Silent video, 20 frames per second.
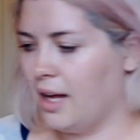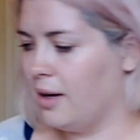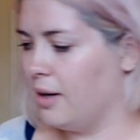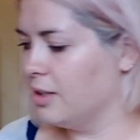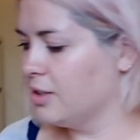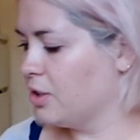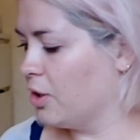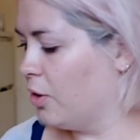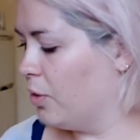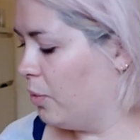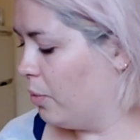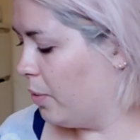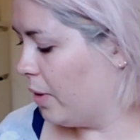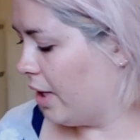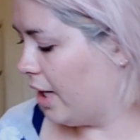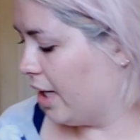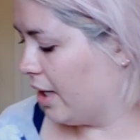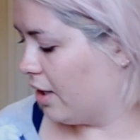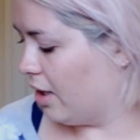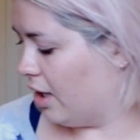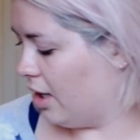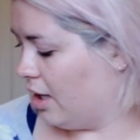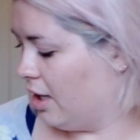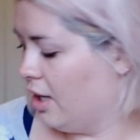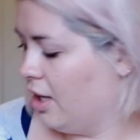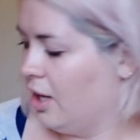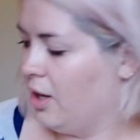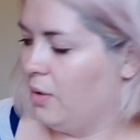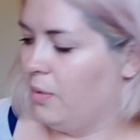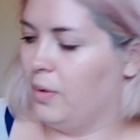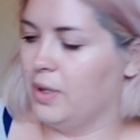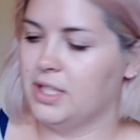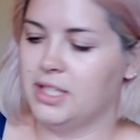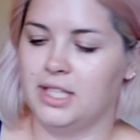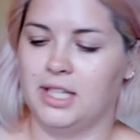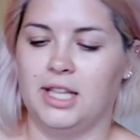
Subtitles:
So what I got was